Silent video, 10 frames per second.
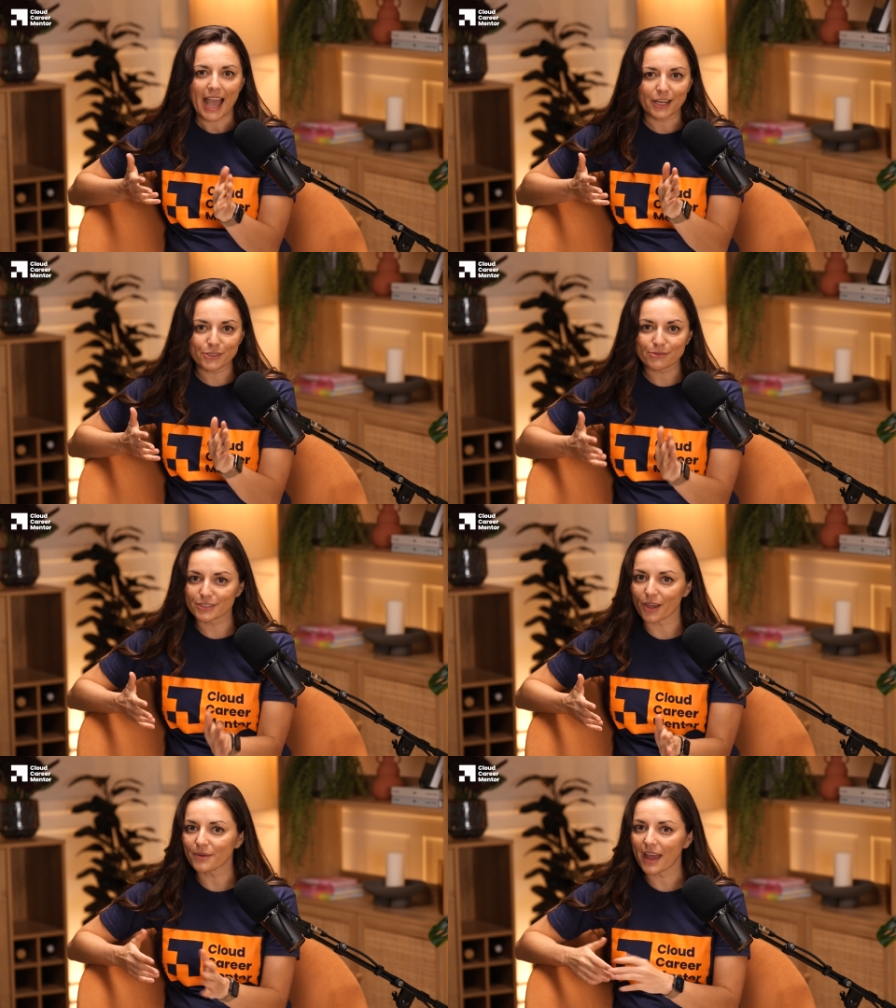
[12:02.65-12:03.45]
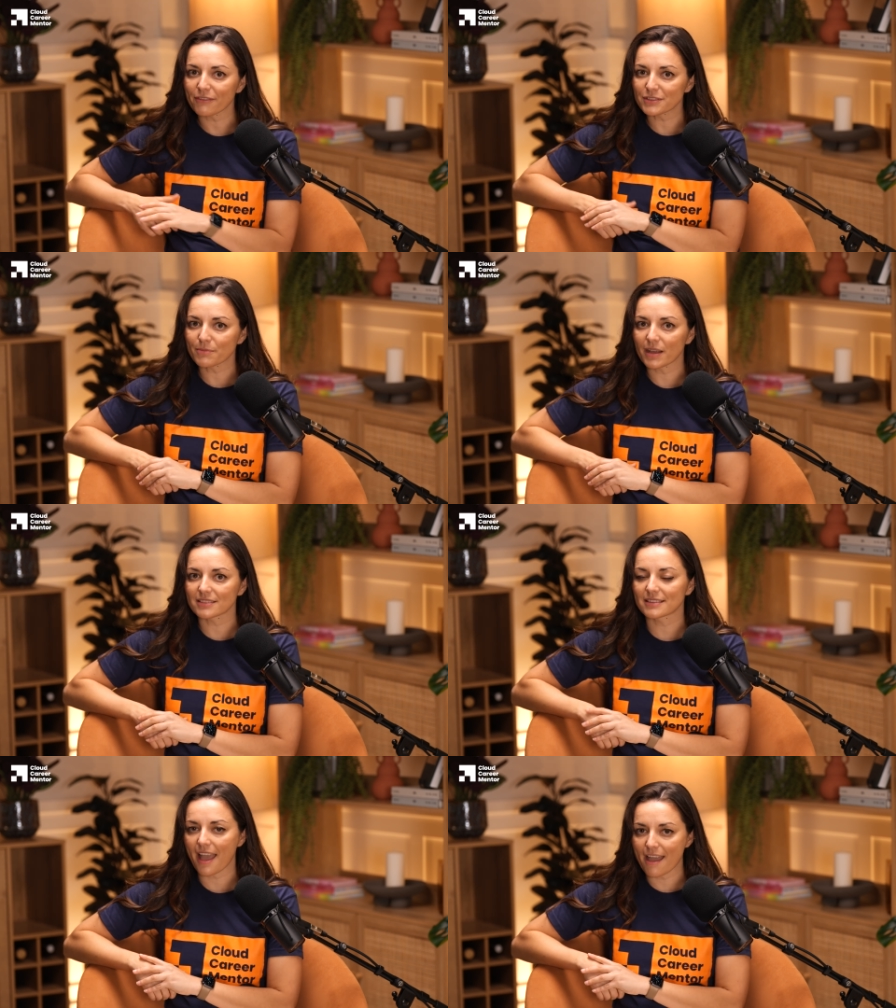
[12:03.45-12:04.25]
and you don't have to
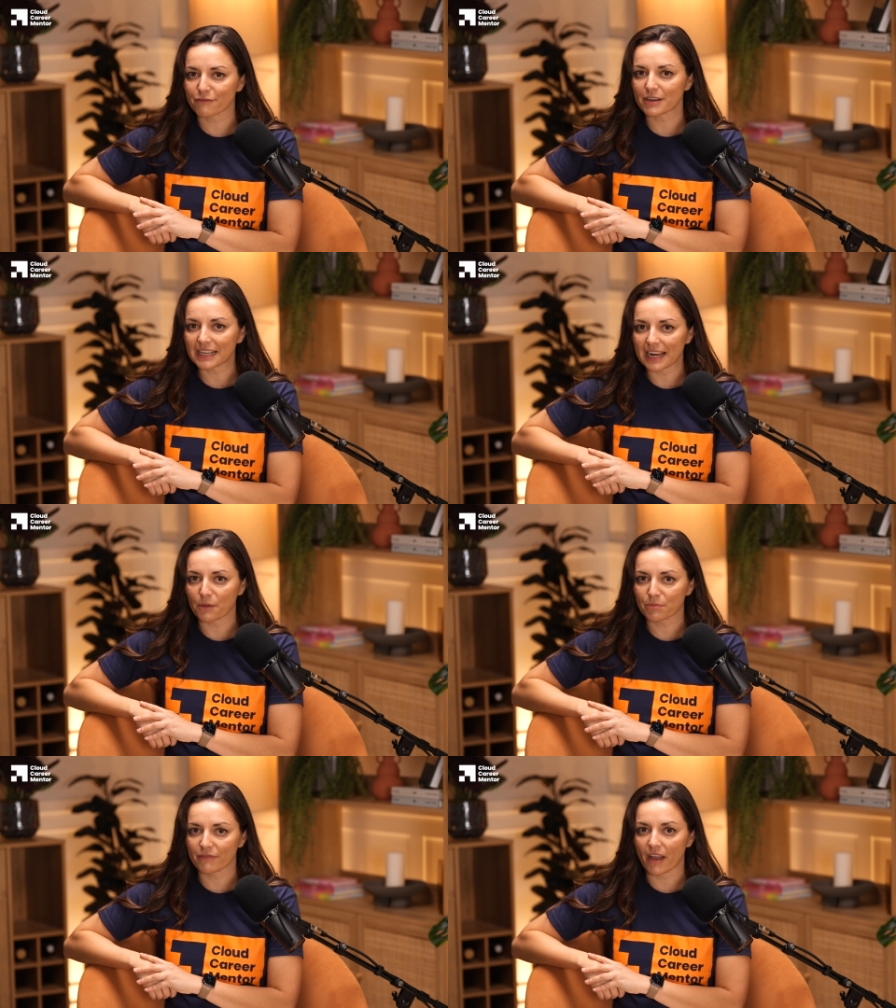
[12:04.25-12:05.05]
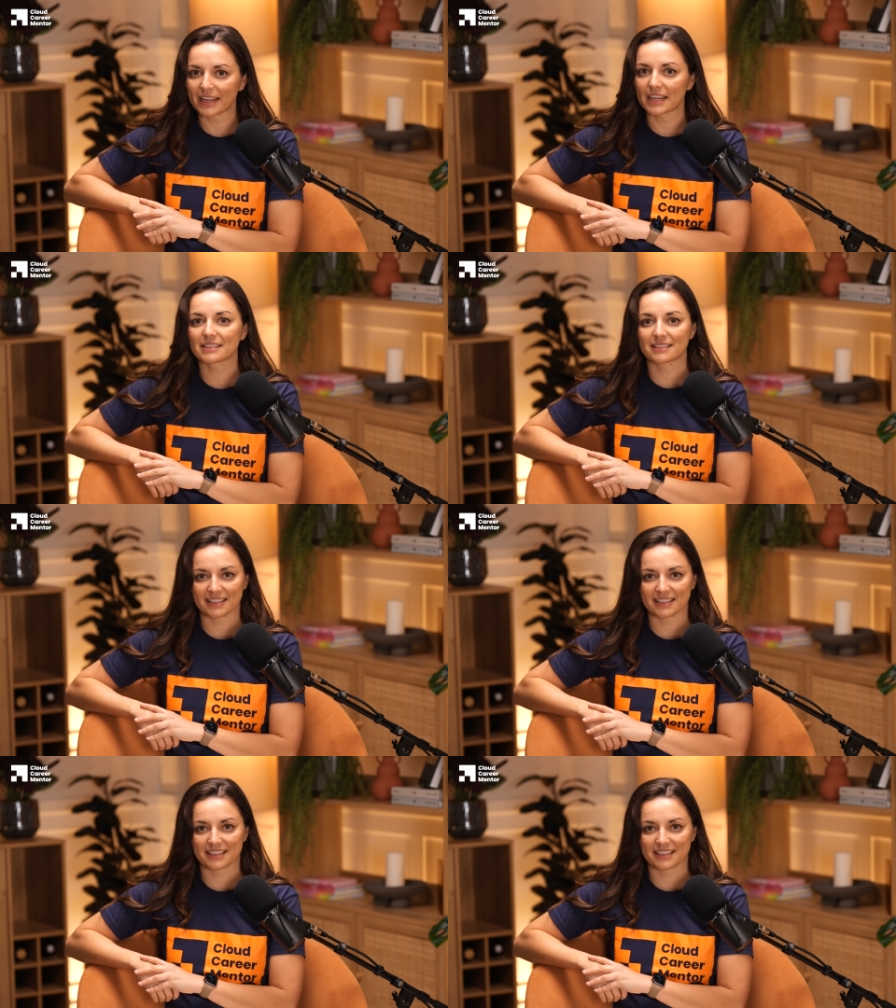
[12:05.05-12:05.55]
master every cloud provider to